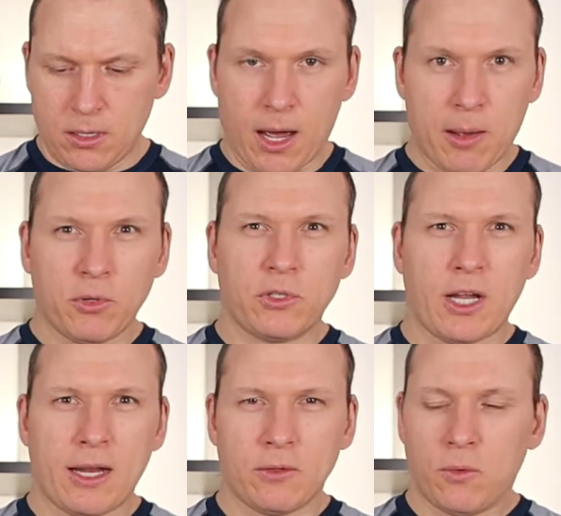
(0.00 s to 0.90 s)
I'm on
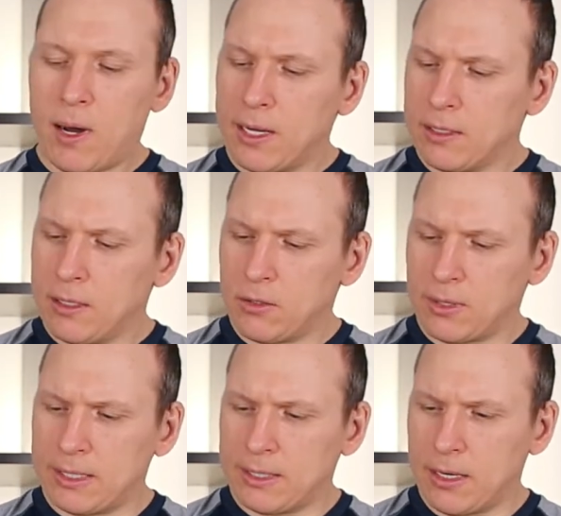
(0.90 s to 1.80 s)
channel 1
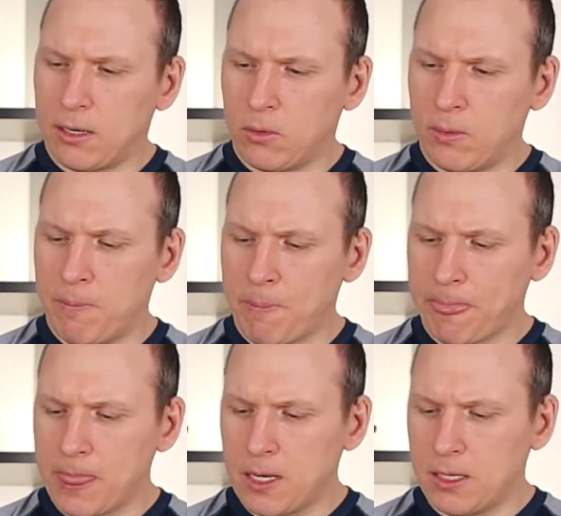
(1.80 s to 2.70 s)
right now,
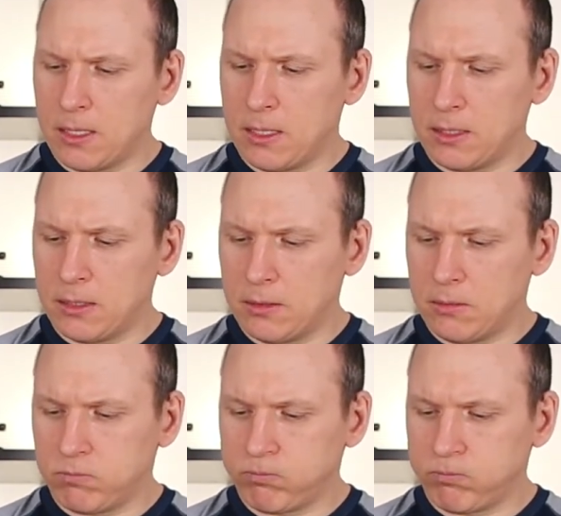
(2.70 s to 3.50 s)
and